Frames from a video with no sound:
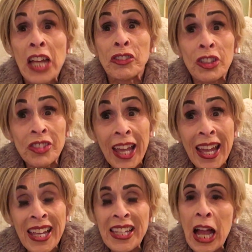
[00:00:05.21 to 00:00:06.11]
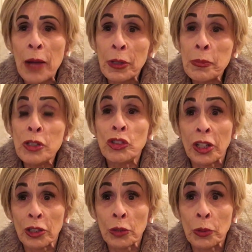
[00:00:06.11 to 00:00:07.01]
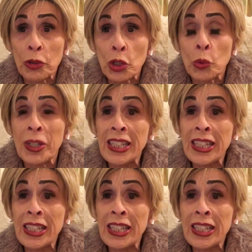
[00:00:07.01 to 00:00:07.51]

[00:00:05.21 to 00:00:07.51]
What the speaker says: Today I'm going to be sharing with you